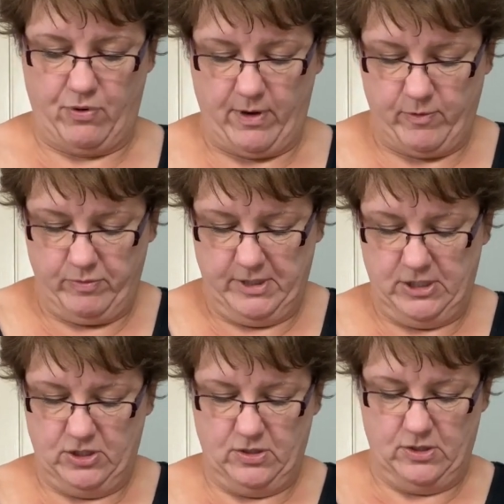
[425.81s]
probably
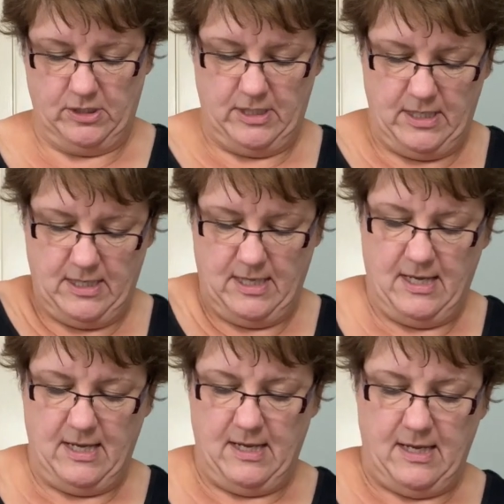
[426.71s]
should
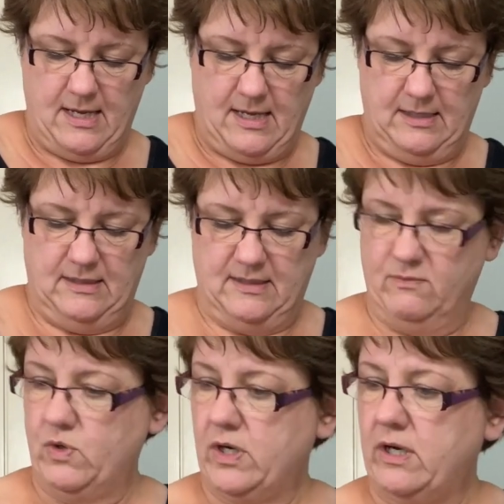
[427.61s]
add some
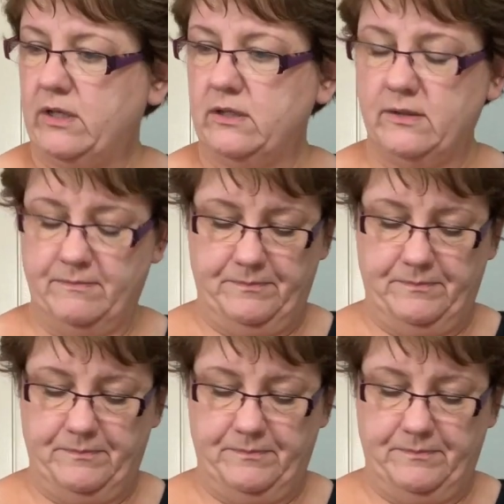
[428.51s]
more color.